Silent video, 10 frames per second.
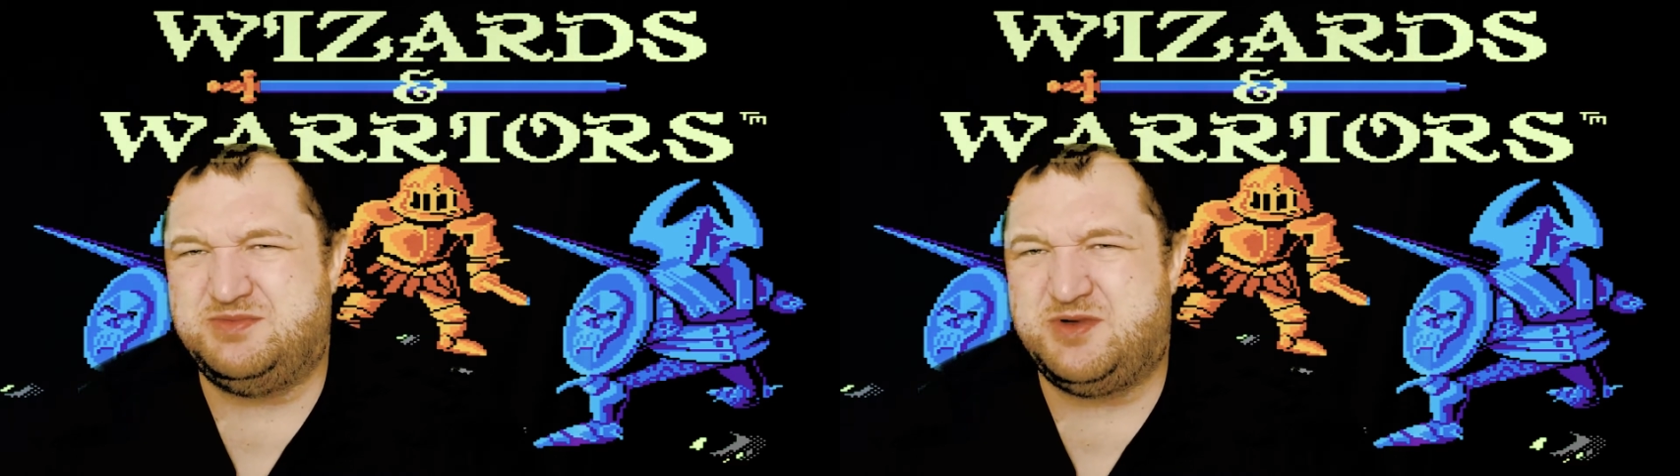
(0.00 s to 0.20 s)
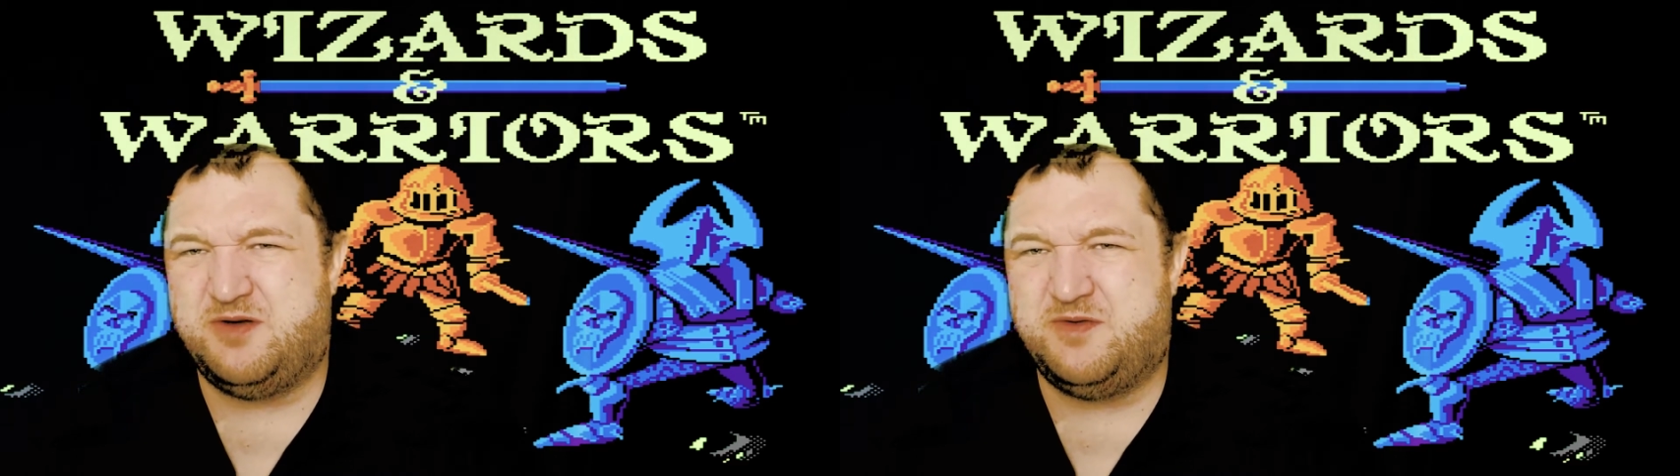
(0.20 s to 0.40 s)

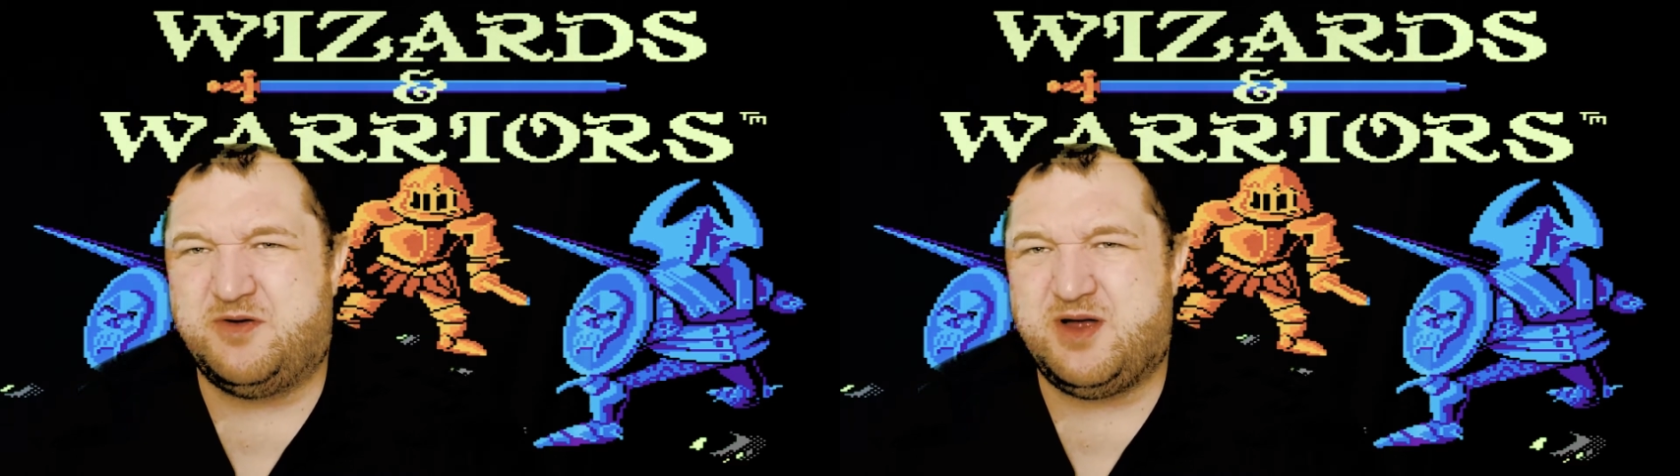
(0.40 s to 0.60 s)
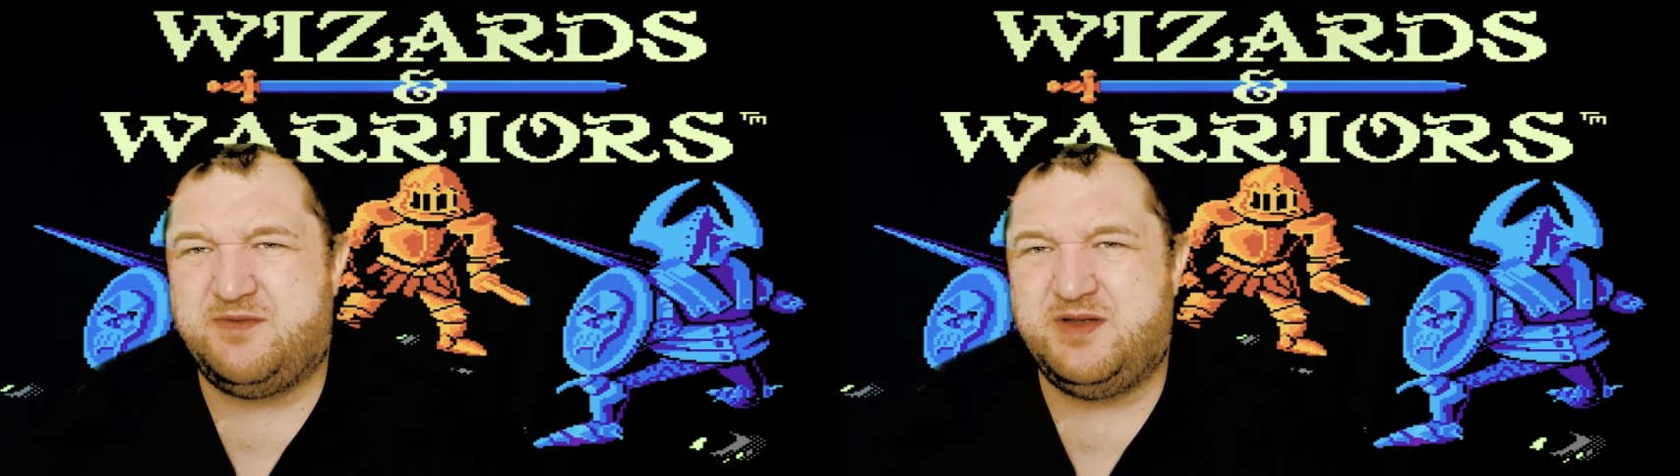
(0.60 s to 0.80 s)
go for
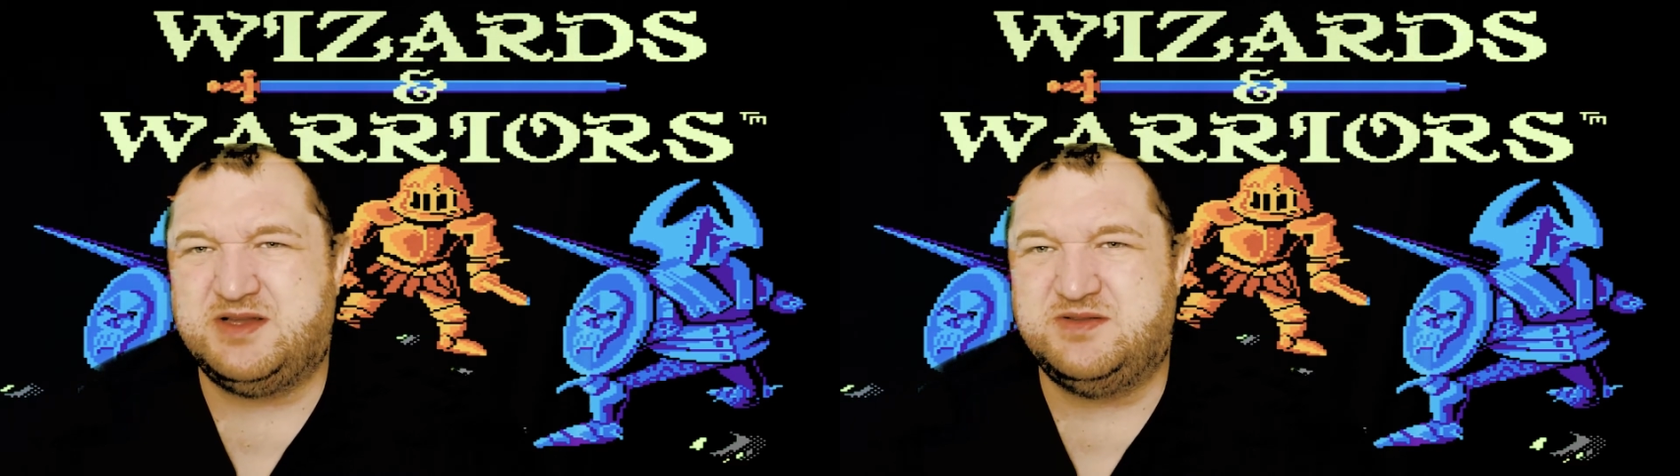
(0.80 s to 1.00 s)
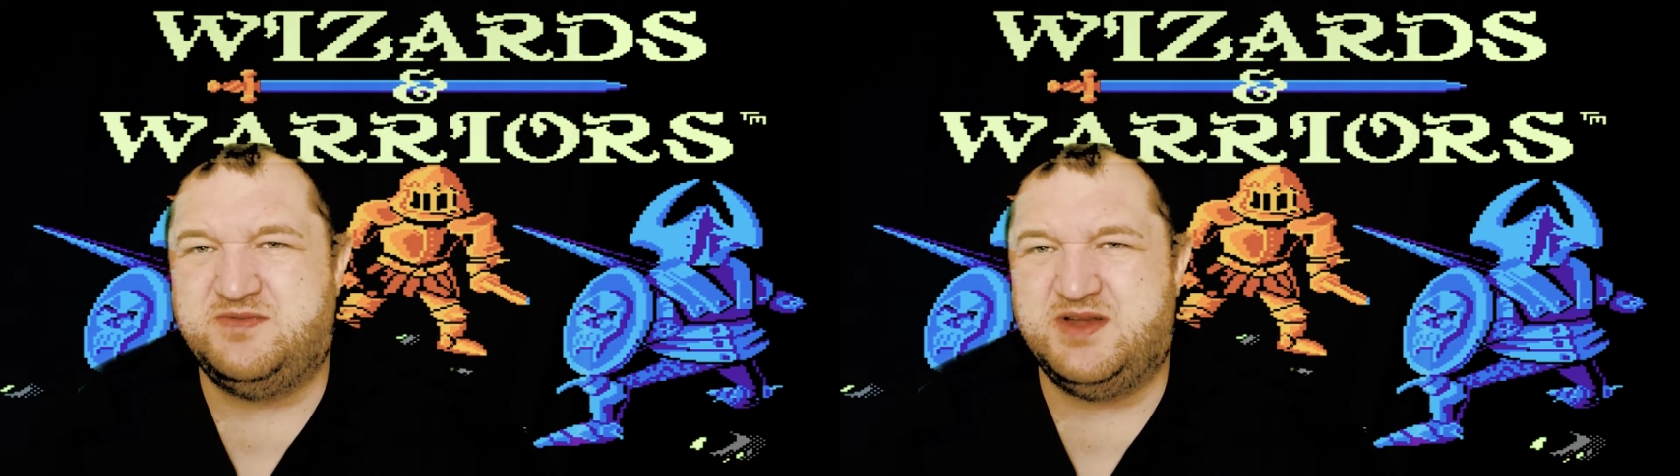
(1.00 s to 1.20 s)

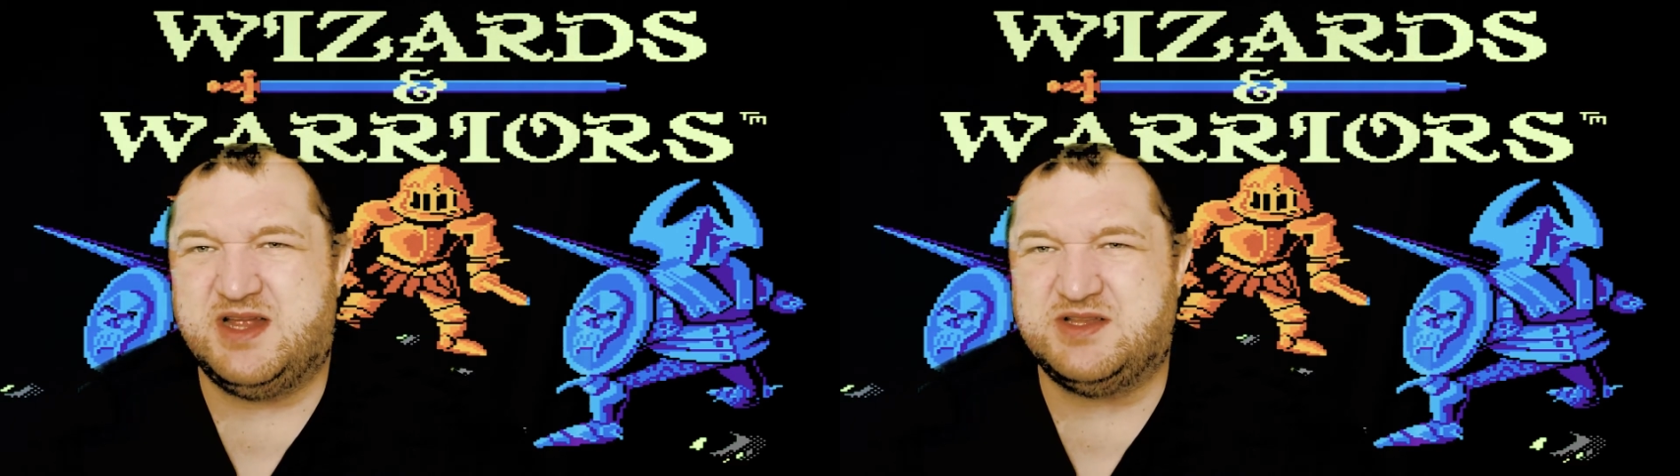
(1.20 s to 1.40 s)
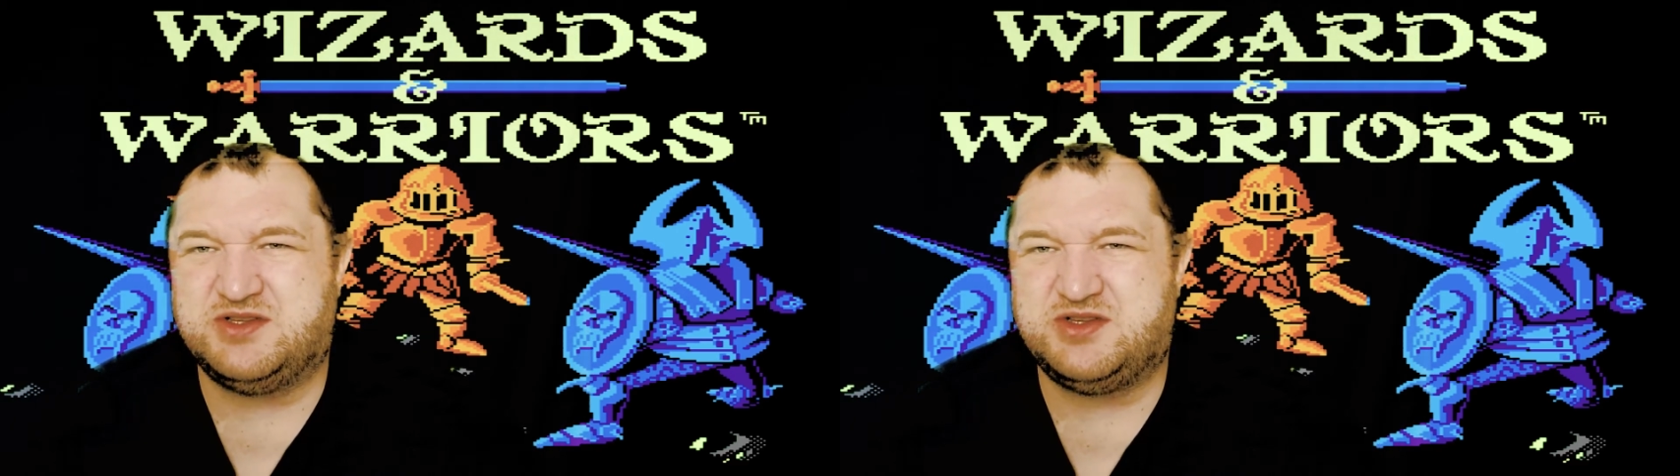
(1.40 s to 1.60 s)
graphics to
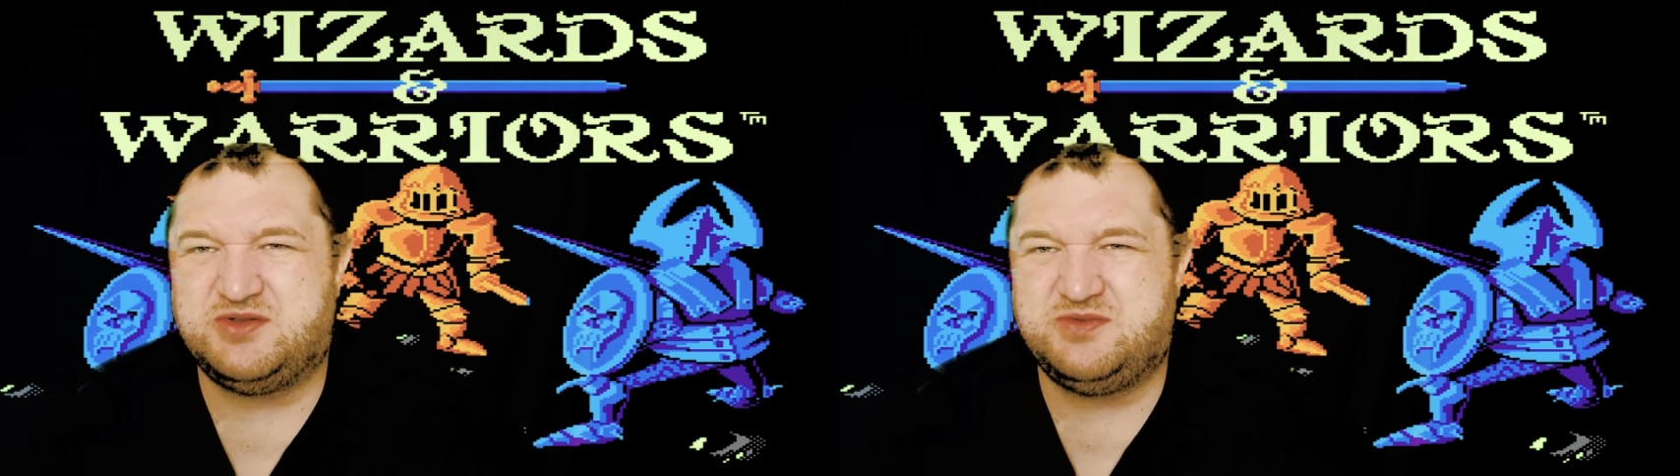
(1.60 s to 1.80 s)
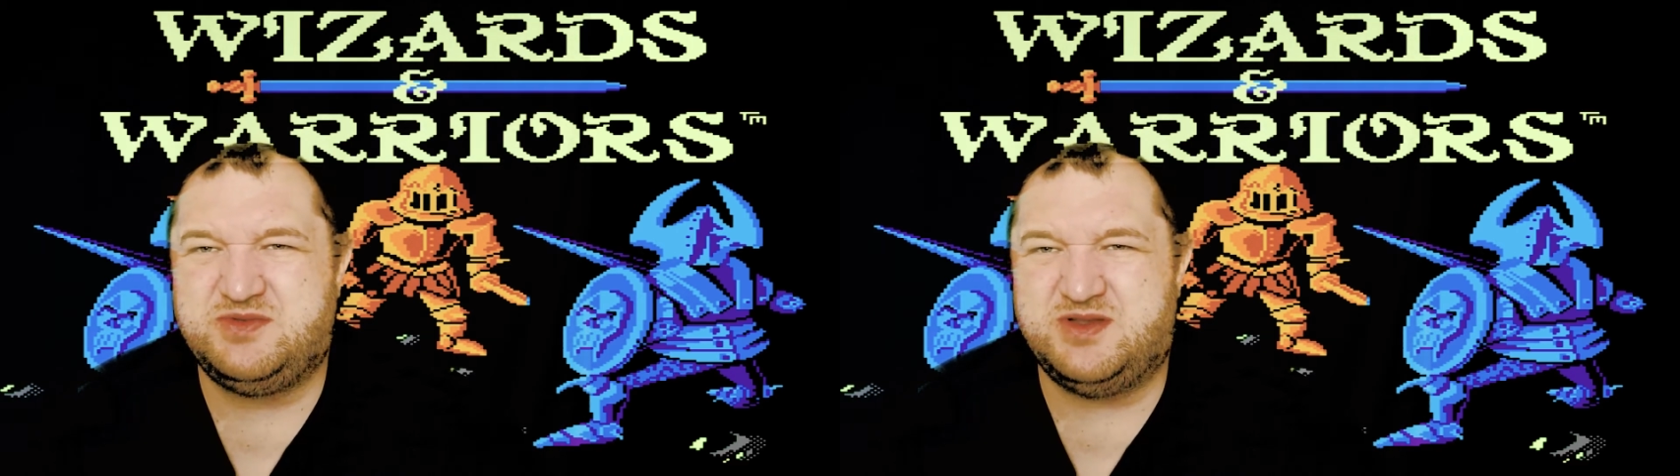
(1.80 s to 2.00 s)
get
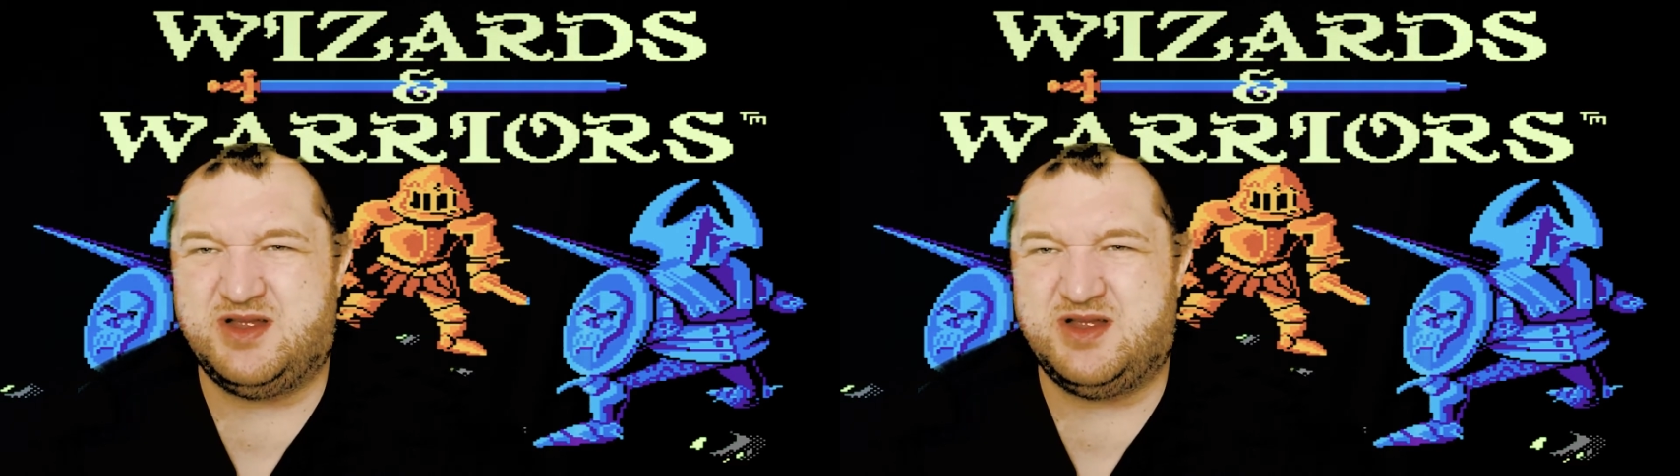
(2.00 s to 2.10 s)
the,